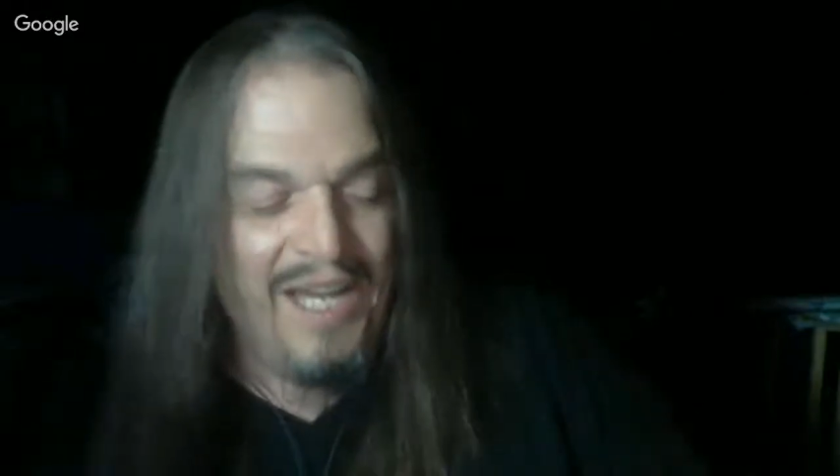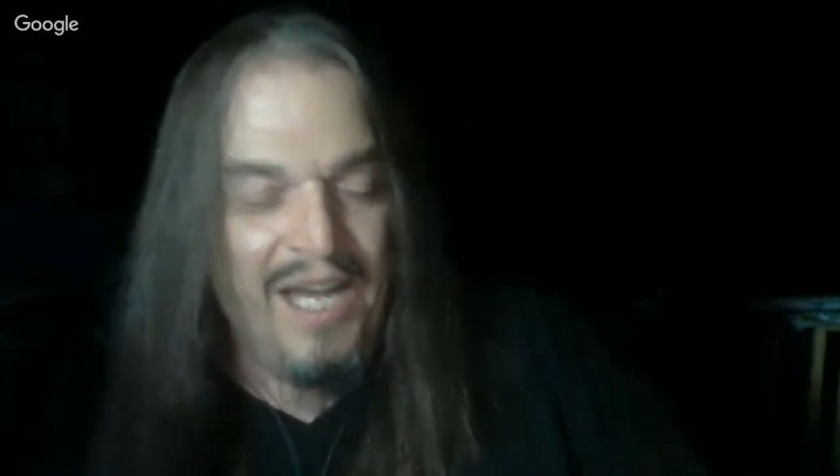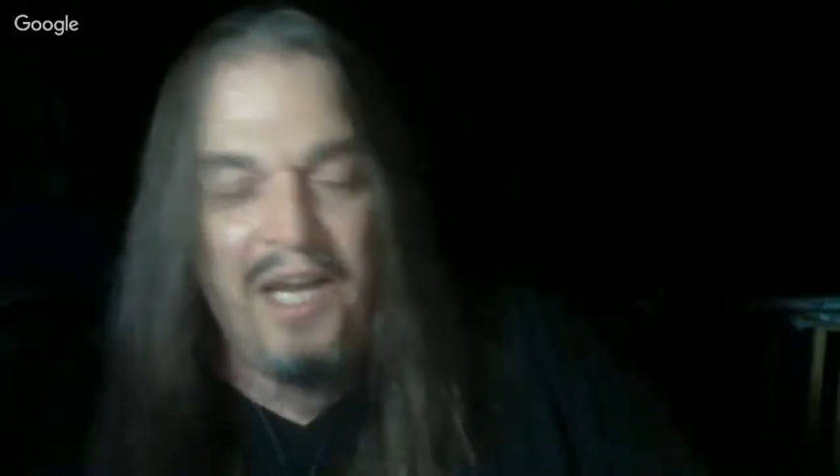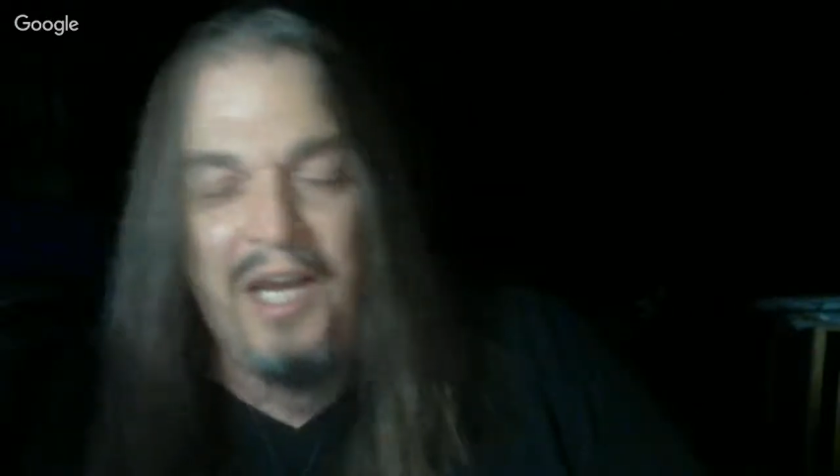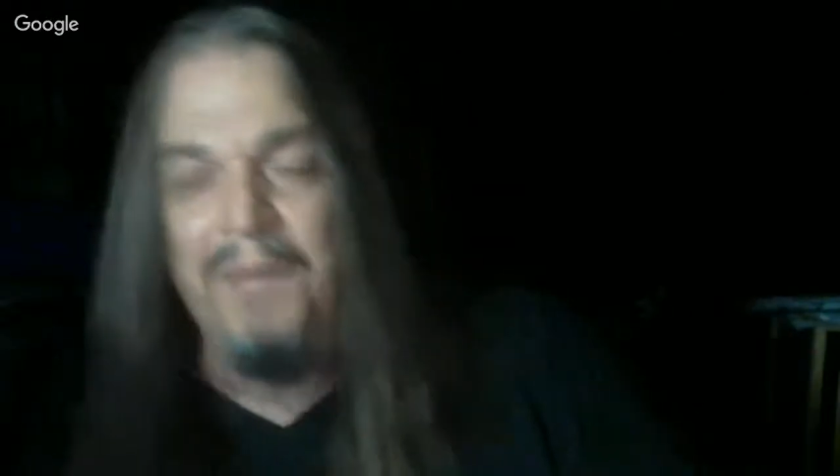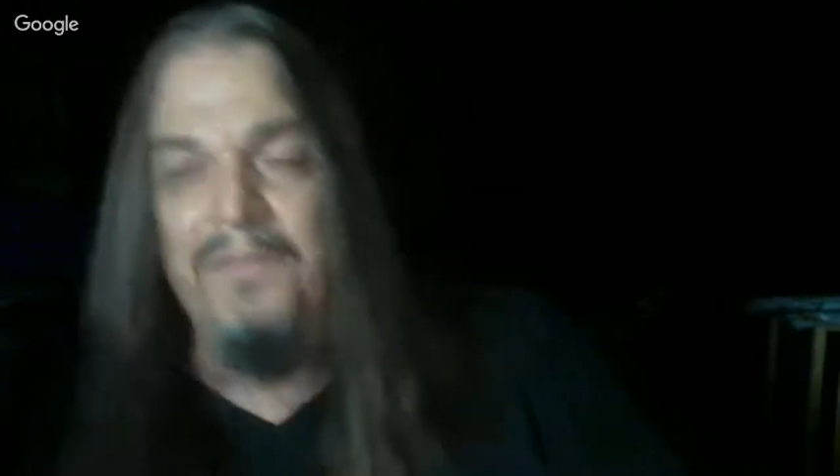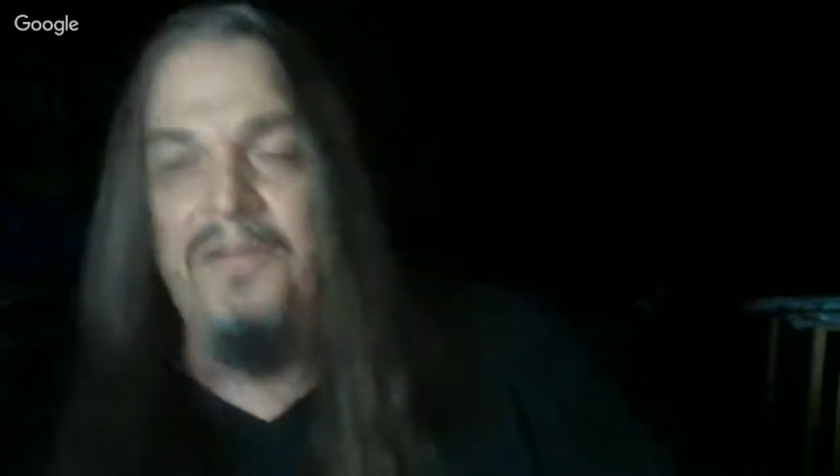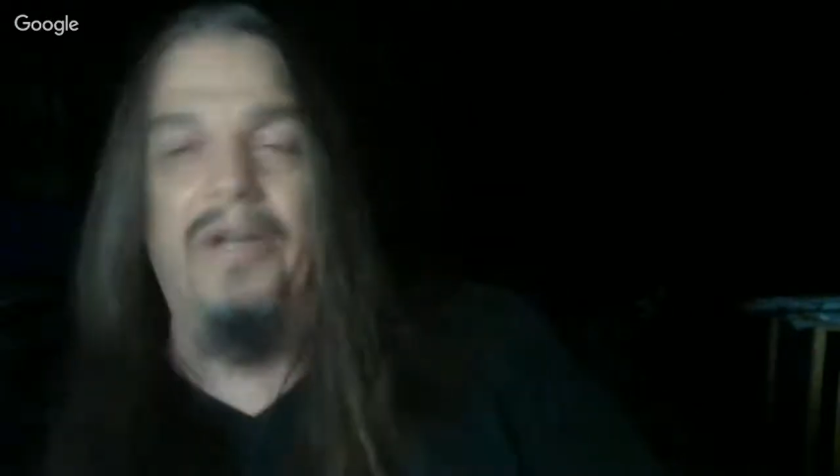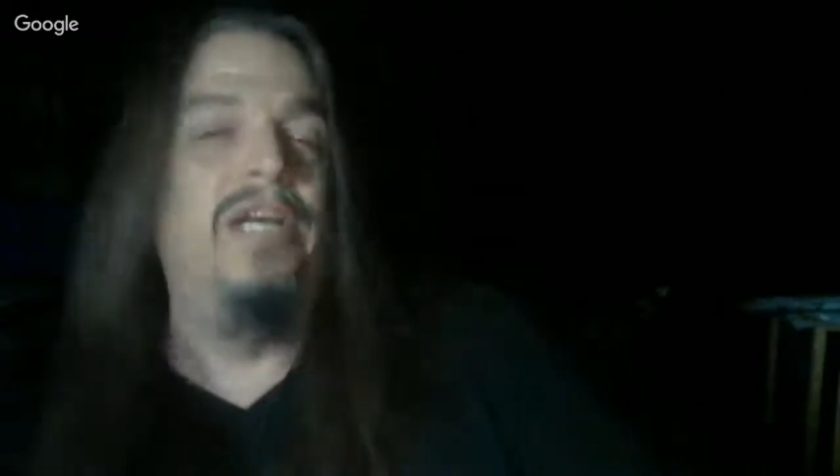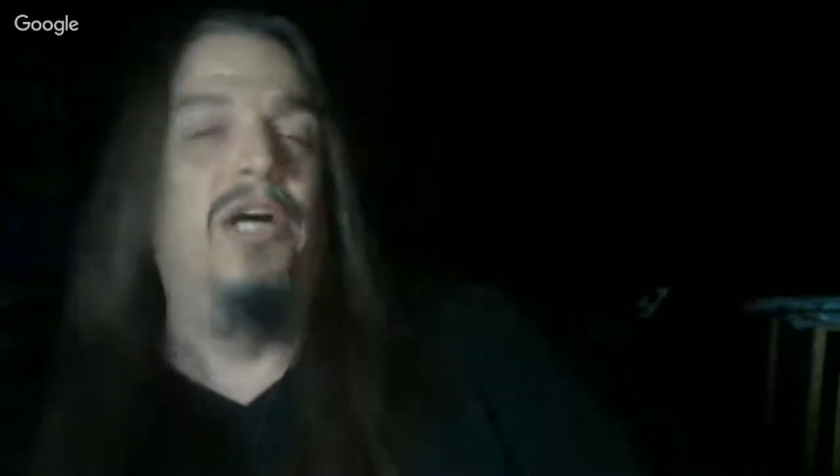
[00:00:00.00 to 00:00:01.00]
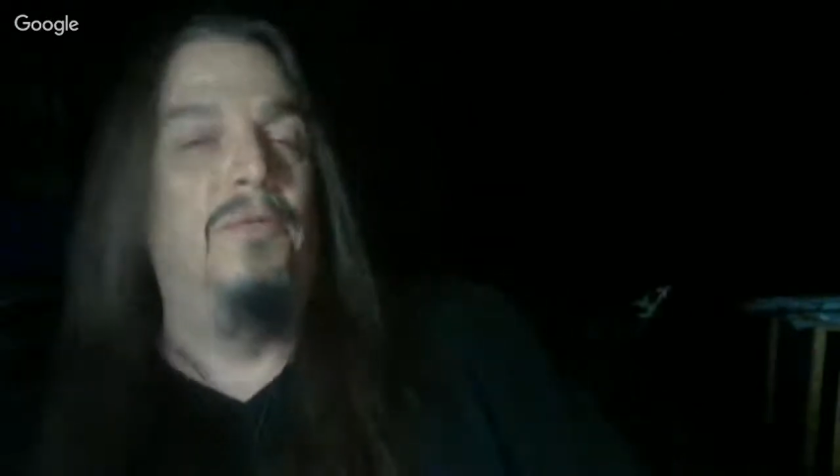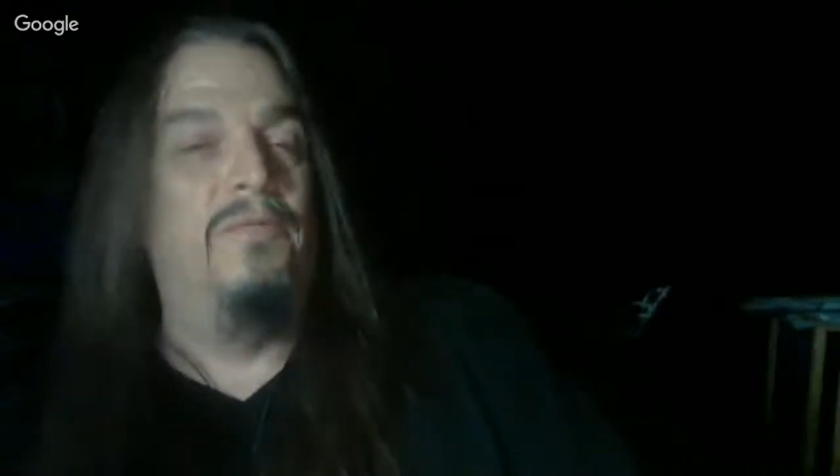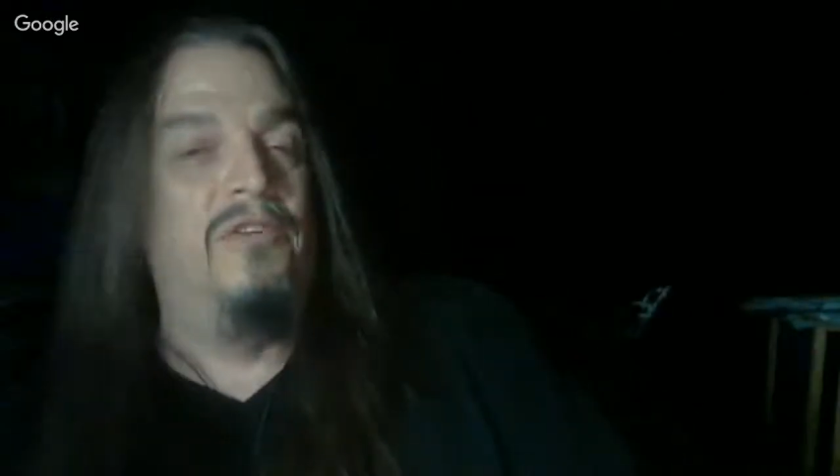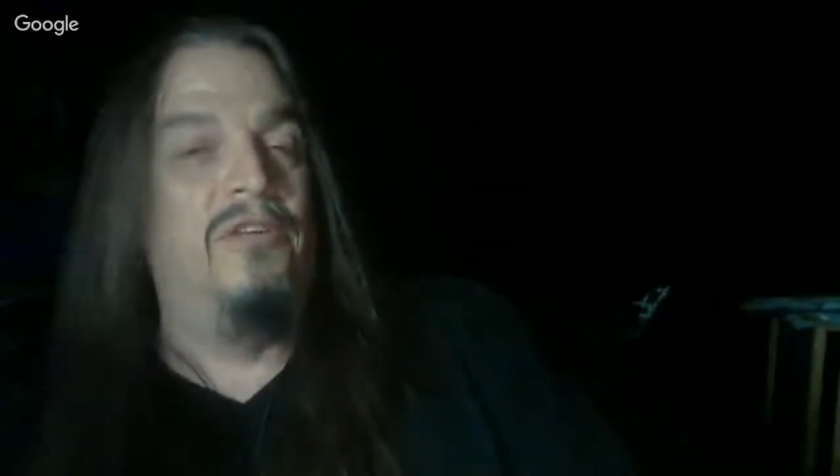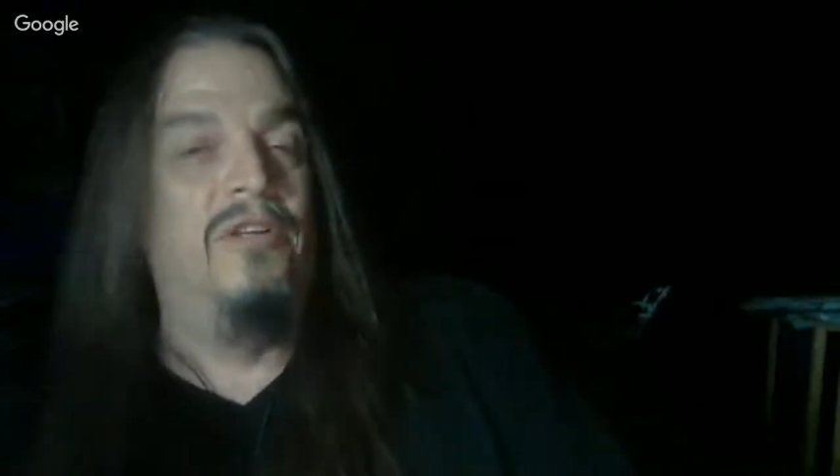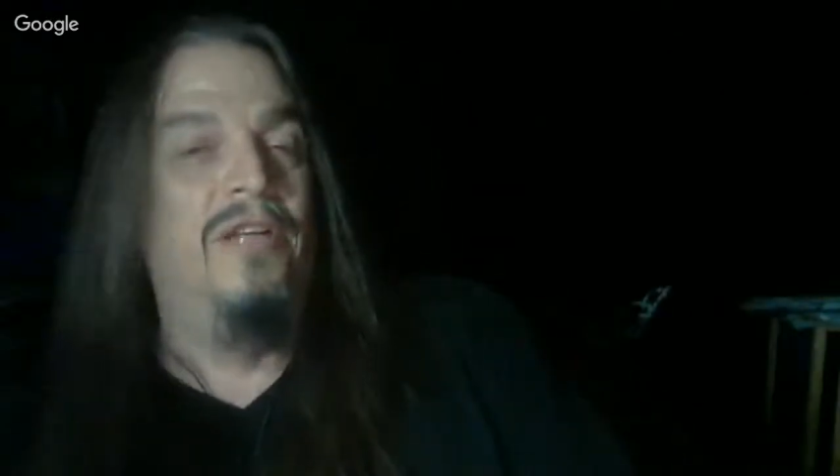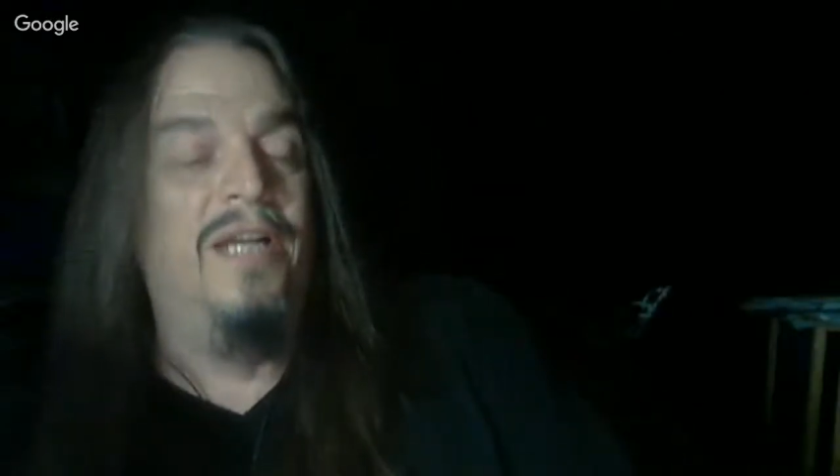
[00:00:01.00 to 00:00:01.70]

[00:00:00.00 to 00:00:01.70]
I'm very hopeful